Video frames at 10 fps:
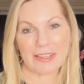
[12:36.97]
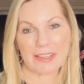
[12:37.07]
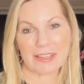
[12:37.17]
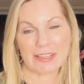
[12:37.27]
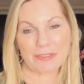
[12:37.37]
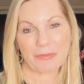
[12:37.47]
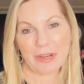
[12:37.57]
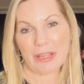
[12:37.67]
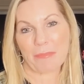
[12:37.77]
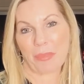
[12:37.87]
is a
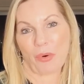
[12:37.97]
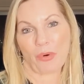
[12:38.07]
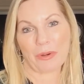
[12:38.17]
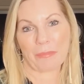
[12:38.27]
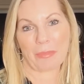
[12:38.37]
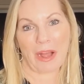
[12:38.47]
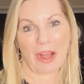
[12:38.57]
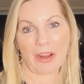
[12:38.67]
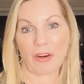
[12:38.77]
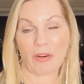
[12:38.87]
really important
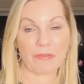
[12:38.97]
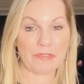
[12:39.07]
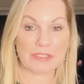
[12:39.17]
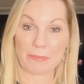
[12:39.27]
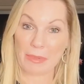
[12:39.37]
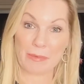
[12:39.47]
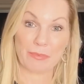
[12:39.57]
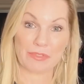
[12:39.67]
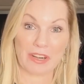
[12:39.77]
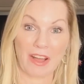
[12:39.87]
part of some
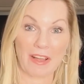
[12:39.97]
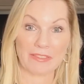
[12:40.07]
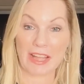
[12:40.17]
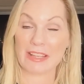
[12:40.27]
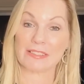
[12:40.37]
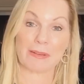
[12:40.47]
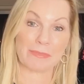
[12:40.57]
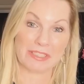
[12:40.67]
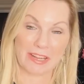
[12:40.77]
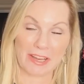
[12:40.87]
people's lives at some
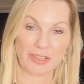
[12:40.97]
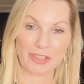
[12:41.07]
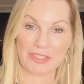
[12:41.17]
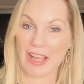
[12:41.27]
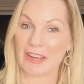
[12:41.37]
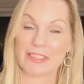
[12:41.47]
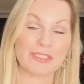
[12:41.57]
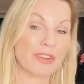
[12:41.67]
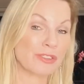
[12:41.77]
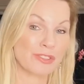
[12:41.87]
stages, and it's
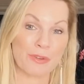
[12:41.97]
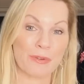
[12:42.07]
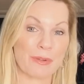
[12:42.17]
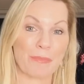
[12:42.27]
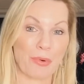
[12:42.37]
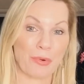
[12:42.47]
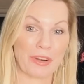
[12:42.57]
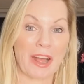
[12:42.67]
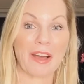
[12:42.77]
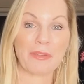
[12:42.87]
not so important
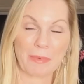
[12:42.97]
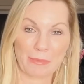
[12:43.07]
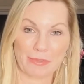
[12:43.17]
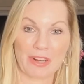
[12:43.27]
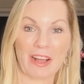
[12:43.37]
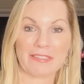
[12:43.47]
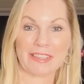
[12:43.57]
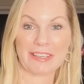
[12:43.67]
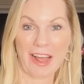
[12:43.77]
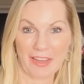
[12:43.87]
at other people's lives
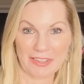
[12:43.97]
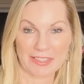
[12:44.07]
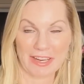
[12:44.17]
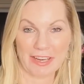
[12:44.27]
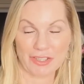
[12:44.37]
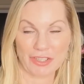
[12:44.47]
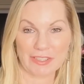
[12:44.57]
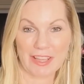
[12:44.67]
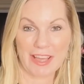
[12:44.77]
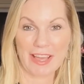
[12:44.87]
in other stages.
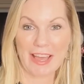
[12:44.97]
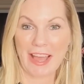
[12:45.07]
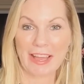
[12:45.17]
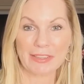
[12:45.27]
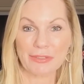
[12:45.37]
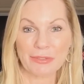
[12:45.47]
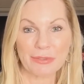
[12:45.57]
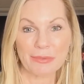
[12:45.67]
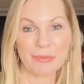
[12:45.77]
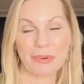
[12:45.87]
And
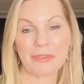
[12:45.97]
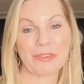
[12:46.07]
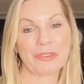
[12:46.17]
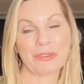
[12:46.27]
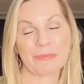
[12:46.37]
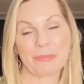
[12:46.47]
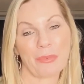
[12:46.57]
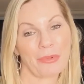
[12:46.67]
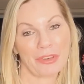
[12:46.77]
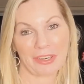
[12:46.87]
you will
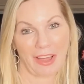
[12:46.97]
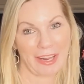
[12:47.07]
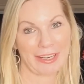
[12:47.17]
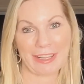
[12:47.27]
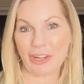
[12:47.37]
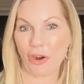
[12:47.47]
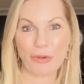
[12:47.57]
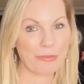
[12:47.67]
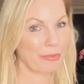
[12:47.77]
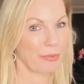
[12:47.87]
more than likely go
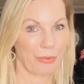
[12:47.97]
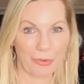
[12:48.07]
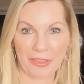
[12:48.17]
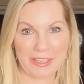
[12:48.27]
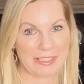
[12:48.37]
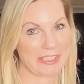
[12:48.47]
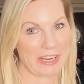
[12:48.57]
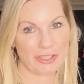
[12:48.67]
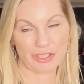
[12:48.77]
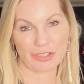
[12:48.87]
through all of these
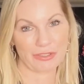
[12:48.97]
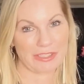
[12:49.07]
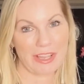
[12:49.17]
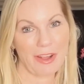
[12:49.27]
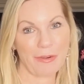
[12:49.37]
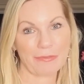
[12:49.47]
stages yourself.